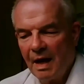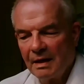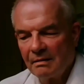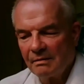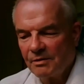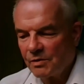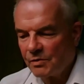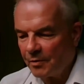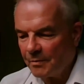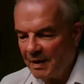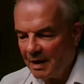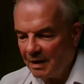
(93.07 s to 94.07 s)
and just
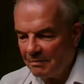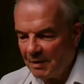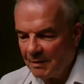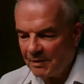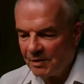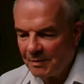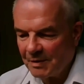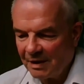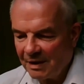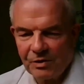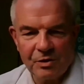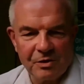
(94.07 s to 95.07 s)
for me and maybe some of the
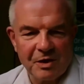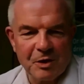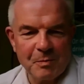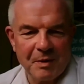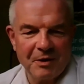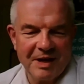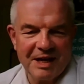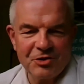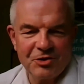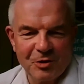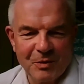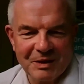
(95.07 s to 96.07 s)
listeners,
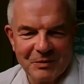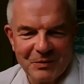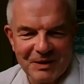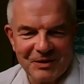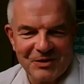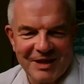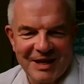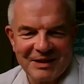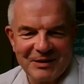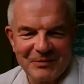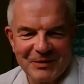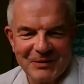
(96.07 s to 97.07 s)
experiential. What is
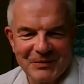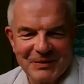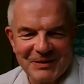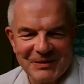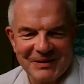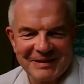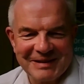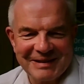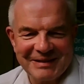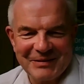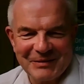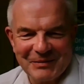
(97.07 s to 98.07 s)
that, or what does it
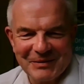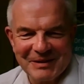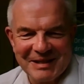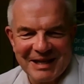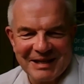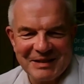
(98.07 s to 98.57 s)
what does that